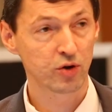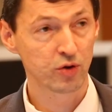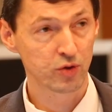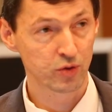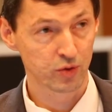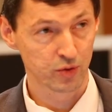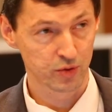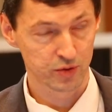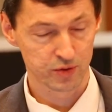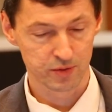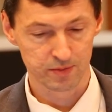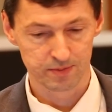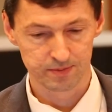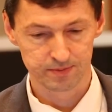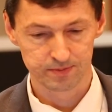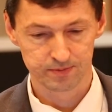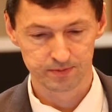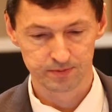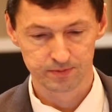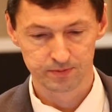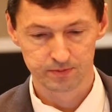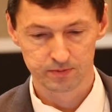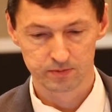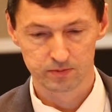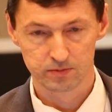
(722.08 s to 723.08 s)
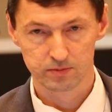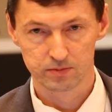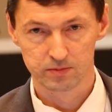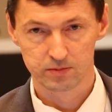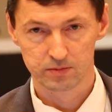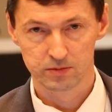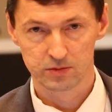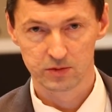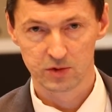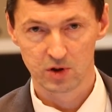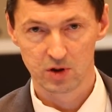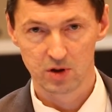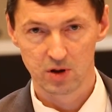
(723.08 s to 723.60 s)
use,
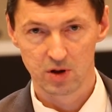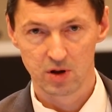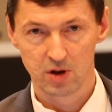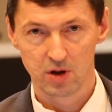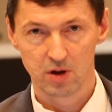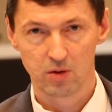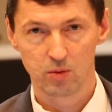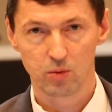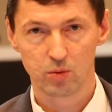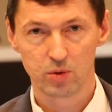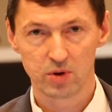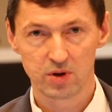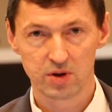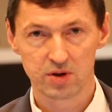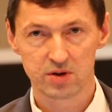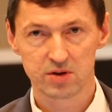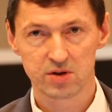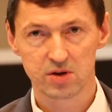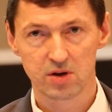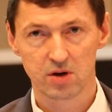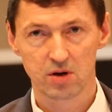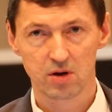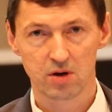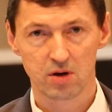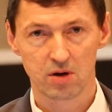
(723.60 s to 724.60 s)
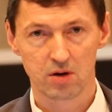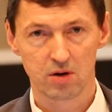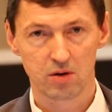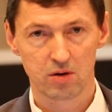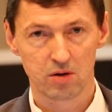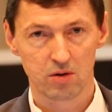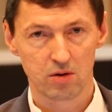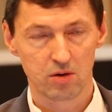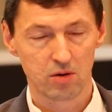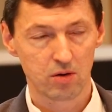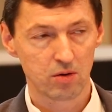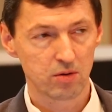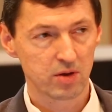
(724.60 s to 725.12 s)
with
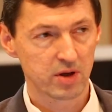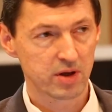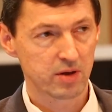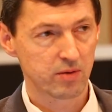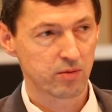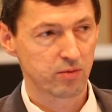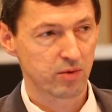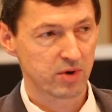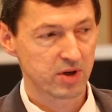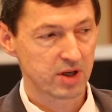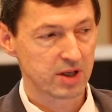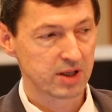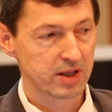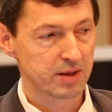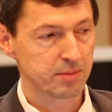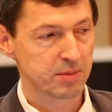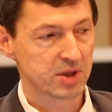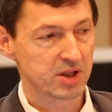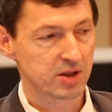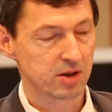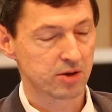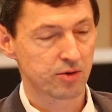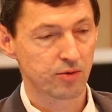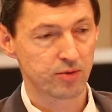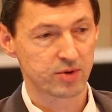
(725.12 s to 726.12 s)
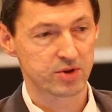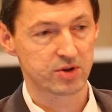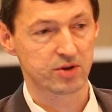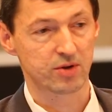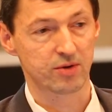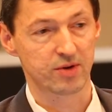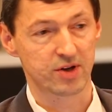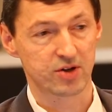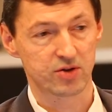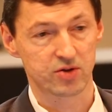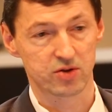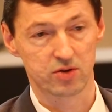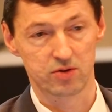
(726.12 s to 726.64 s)
only very limited
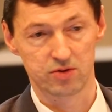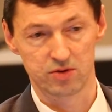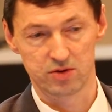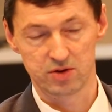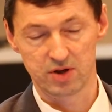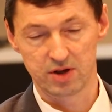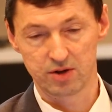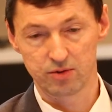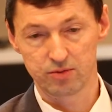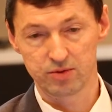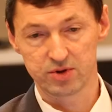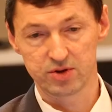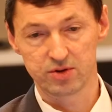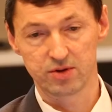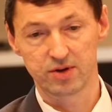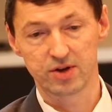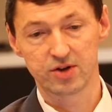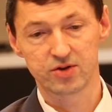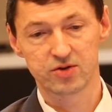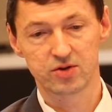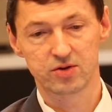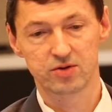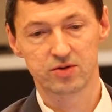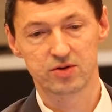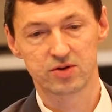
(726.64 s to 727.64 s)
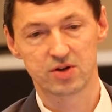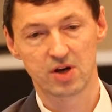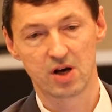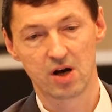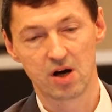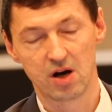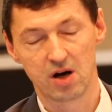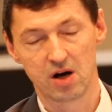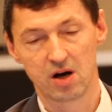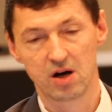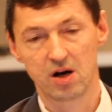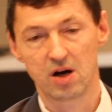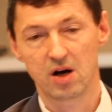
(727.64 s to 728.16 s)
restrictions. And restrictions
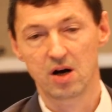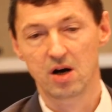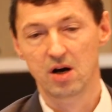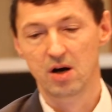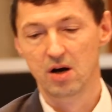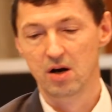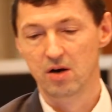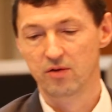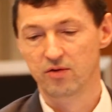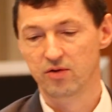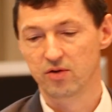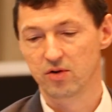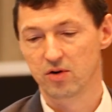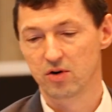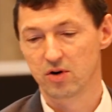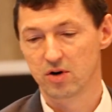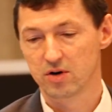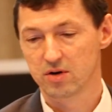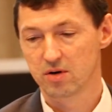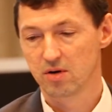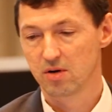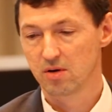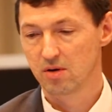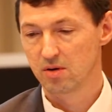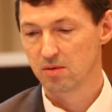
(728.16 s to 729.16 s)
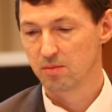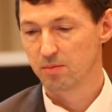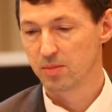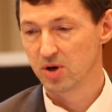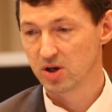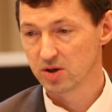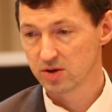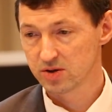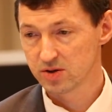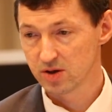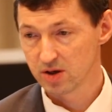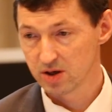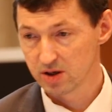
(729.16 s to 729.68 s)
are for
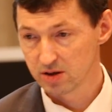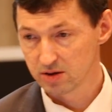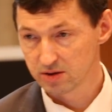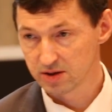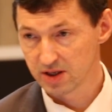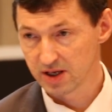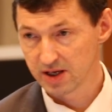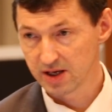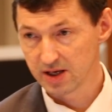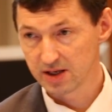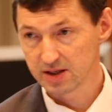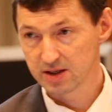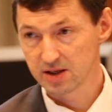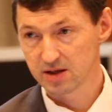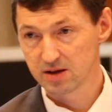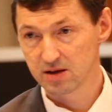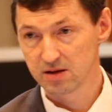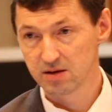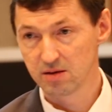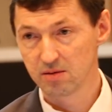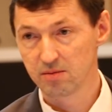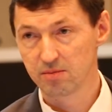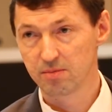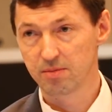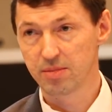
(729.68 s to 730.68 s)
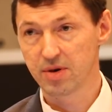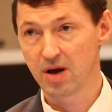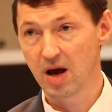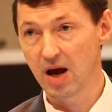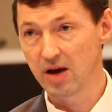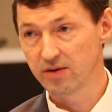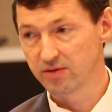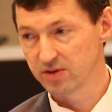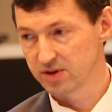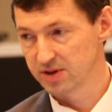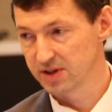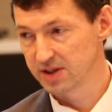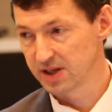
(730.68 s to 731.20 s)
personal data,
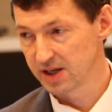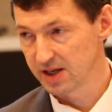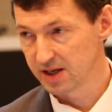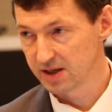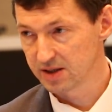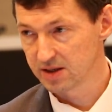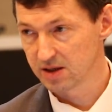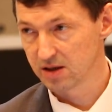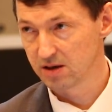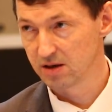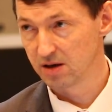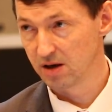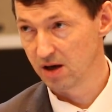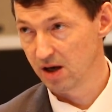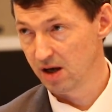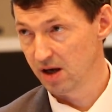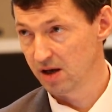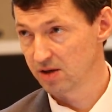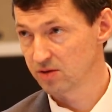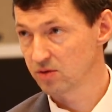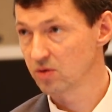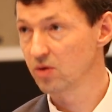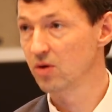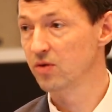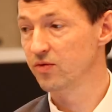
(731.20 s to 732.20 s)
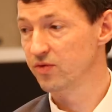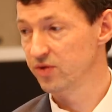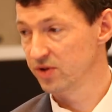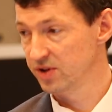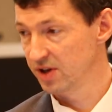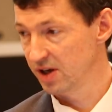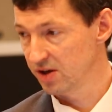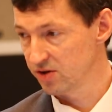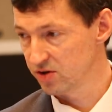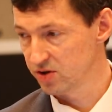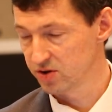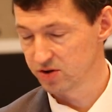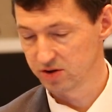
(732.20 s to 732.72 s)
private data, and
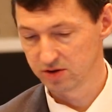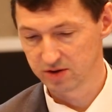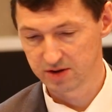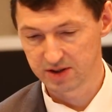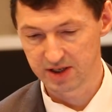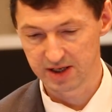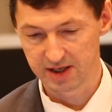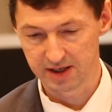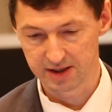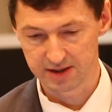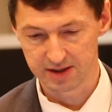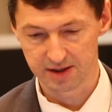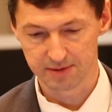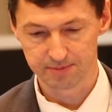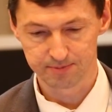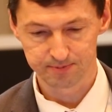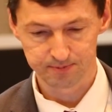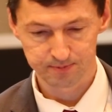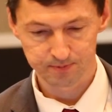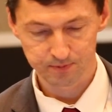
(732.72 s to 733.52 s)
confidential data.